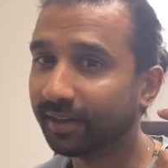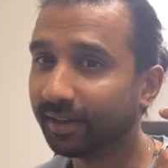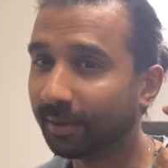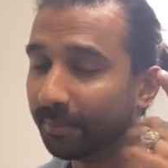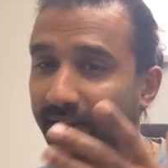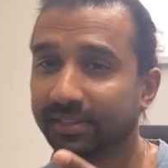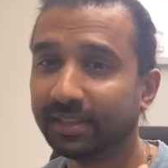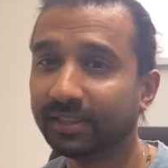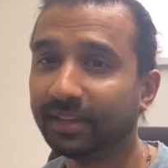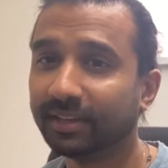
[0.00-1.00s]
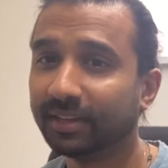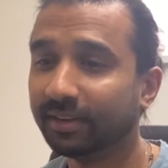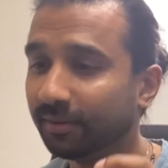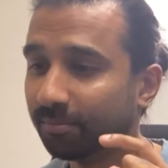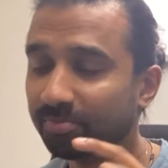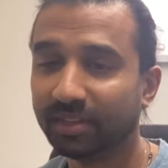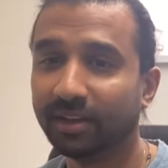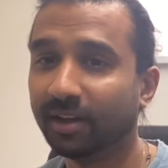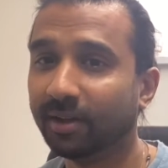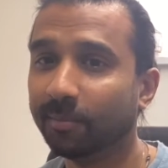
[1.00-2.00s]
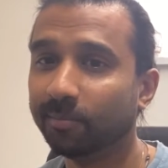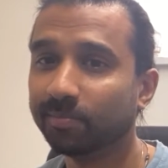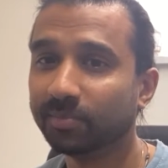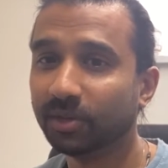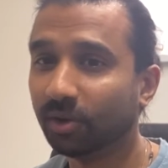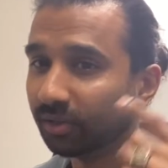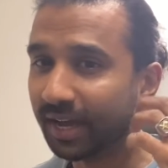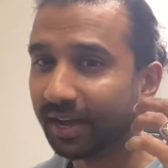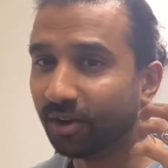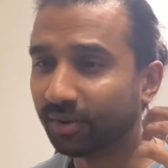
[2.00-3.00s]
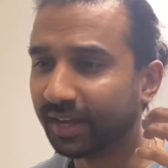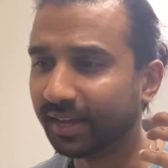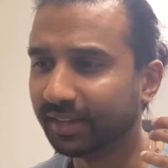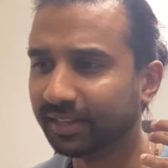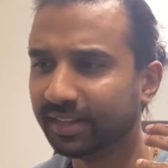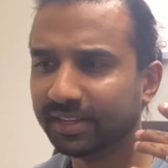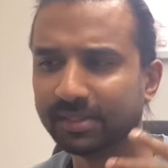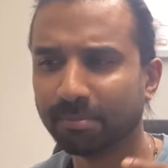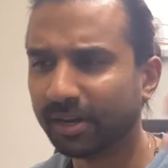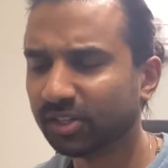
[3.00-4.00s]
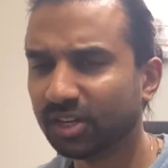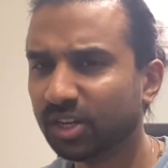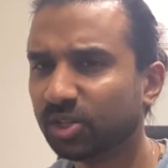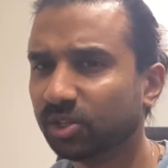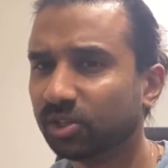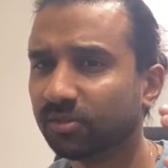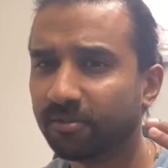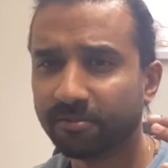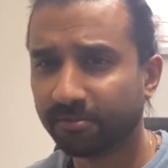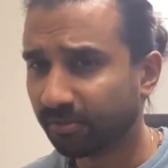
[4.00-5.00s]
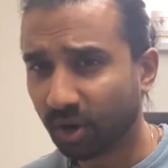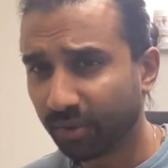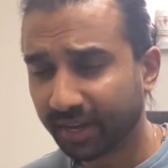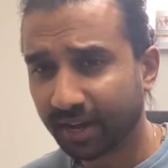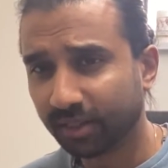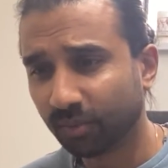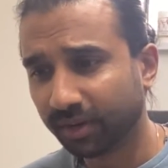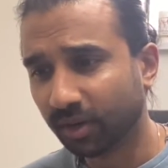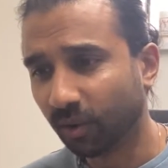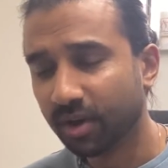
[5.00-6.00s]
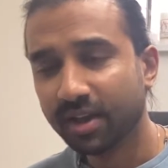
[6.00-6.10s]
a person thinking, that okay, there's imagination just flowing out the window.